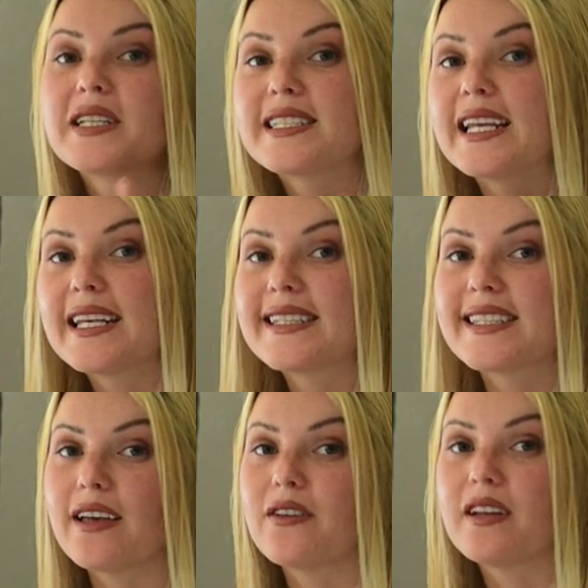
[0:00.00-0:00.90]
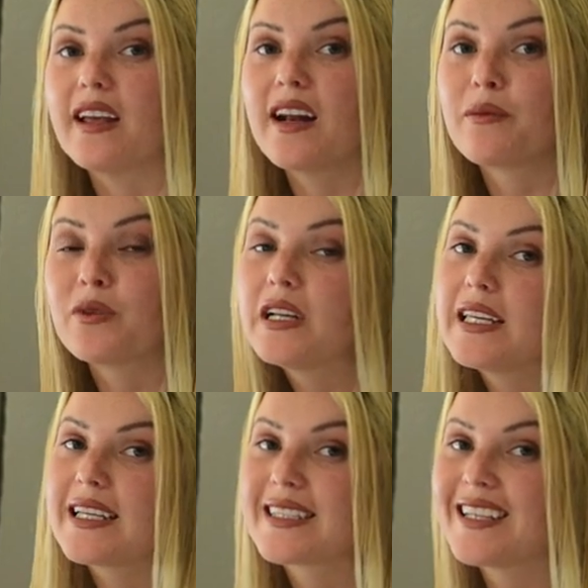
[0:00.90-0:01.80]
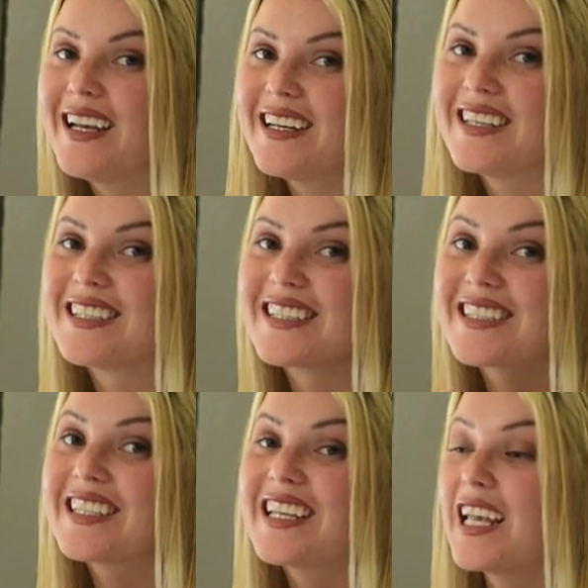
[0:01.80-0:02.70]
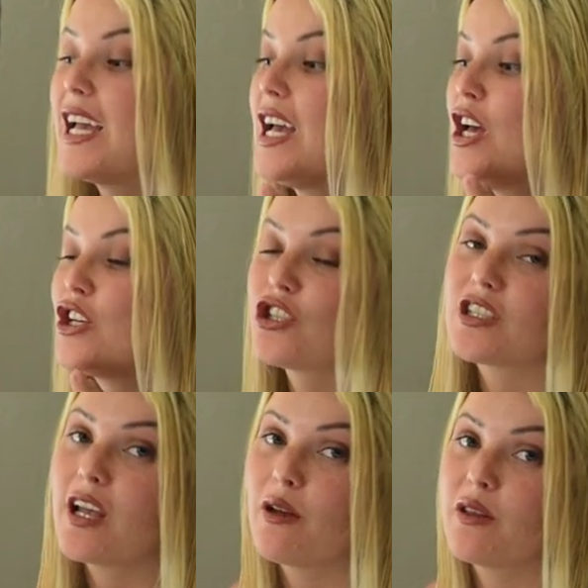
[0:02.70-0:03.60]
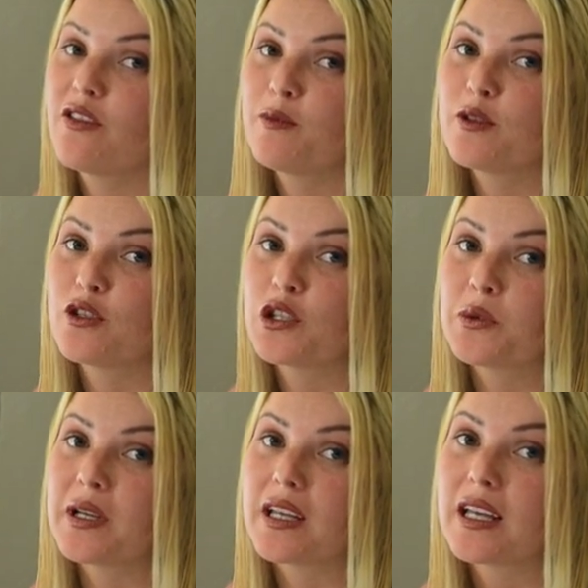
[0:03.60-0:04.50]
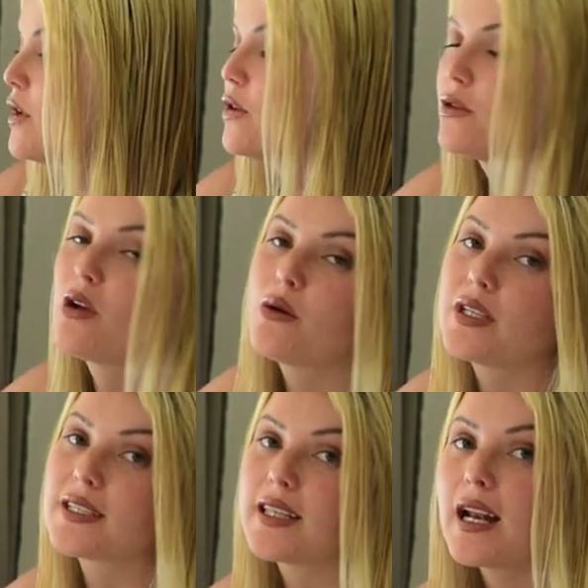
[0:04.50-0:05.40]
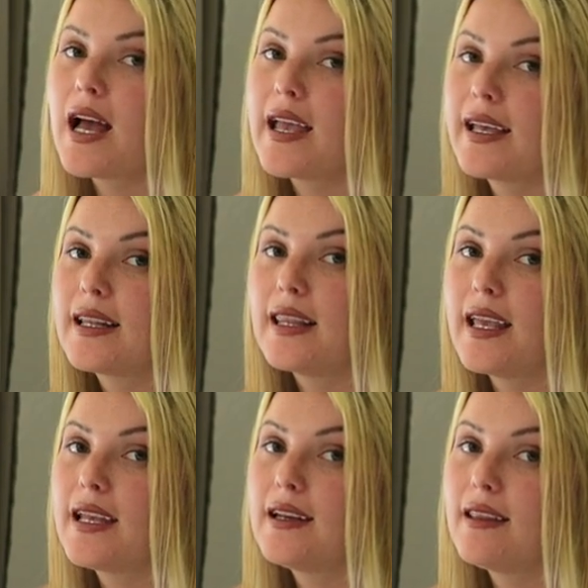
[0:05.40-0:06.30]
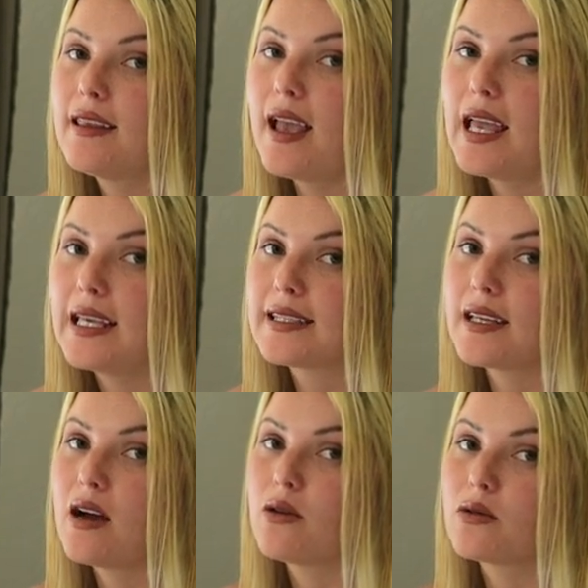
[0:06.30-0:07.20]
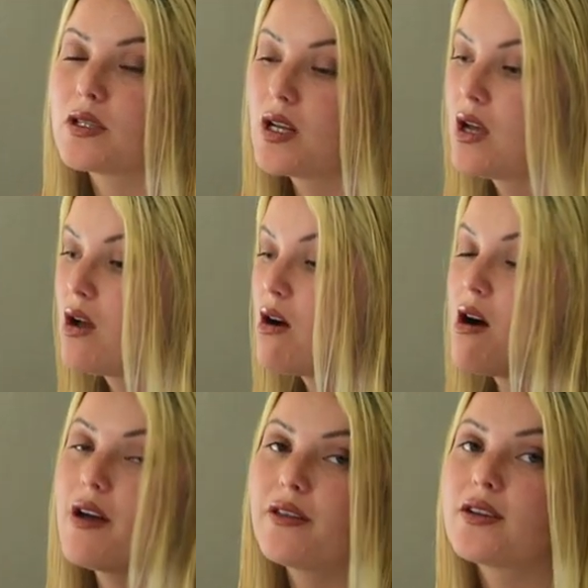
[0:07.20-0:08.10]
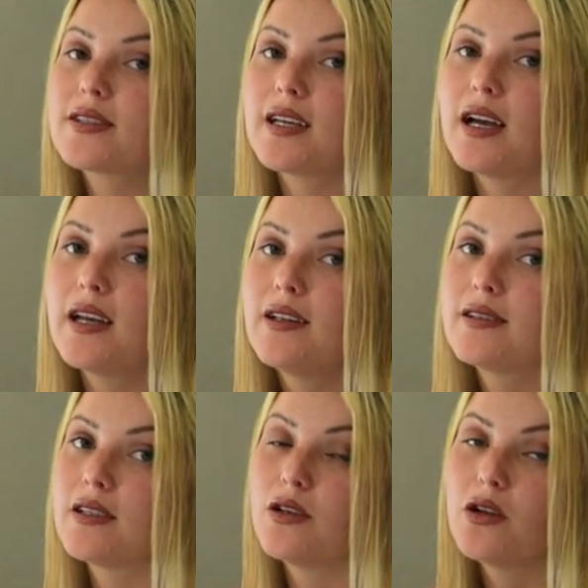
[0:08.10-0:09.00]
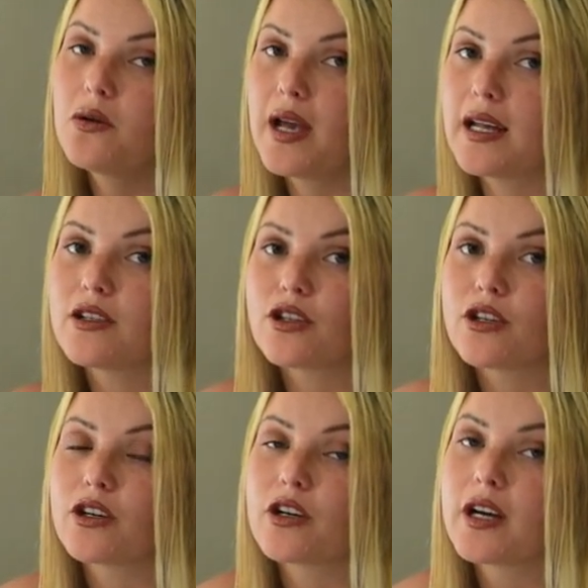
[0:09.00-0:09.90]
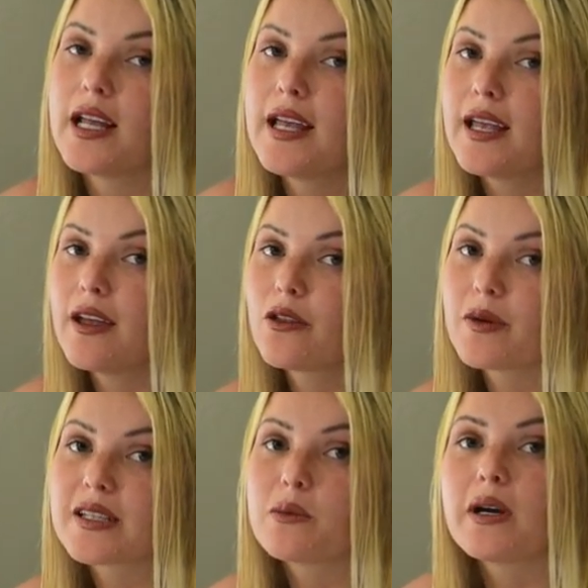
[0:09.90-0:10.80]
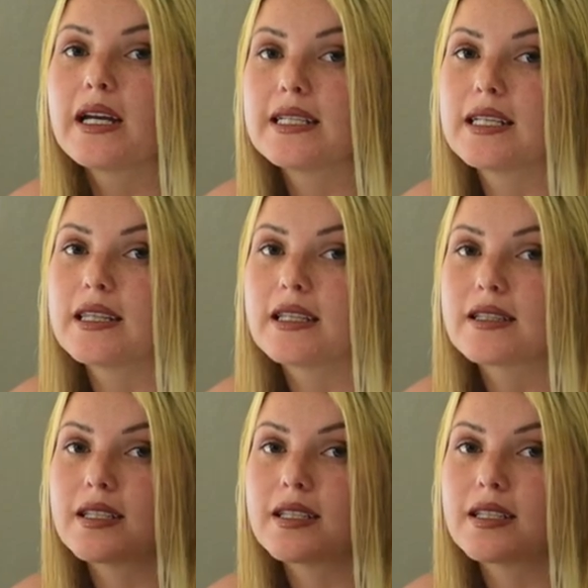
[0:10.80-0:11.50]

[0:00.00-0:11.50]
it is day 7, and I'm really excited to see just how they've been doing. You'll notice that I had laid the eggs out on their sides, no egg turner. And the reason why I did this